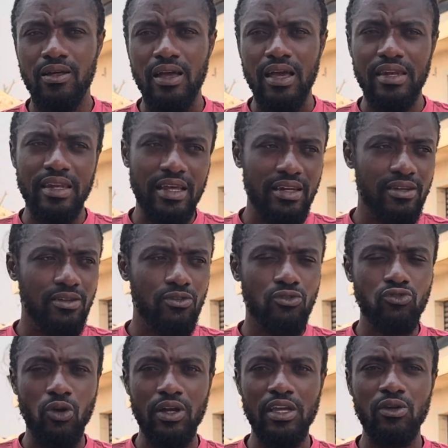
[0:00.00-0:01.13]
and then
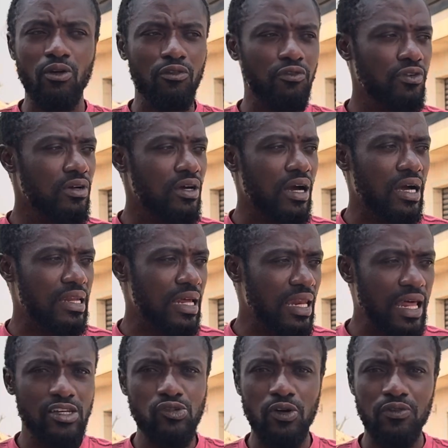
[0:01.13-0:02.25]
talking of the
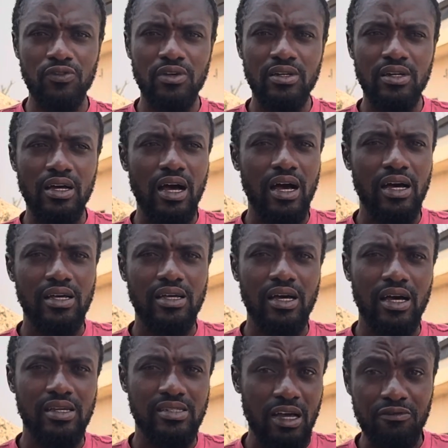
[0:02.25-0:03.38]
likes of
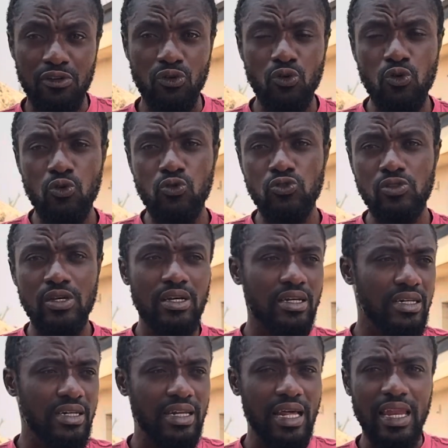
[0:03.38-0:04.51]
staphylococcus,
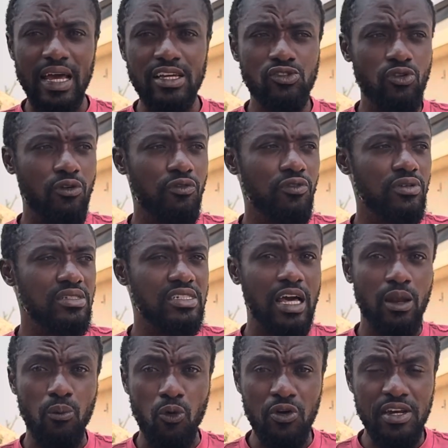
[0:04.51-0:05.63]
the likes of
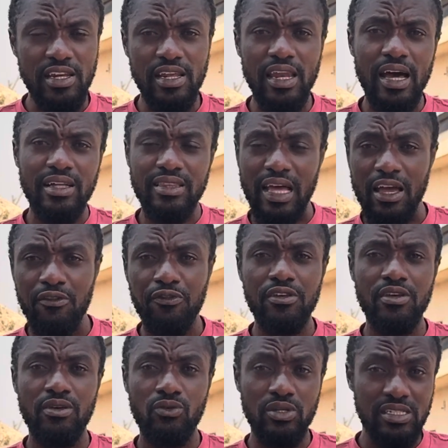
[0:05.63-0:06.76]
salmonella
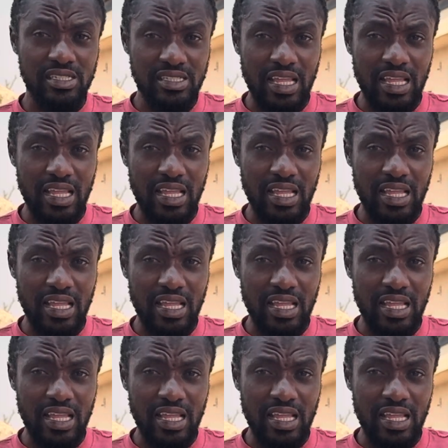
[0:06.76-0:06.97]
typhi, which is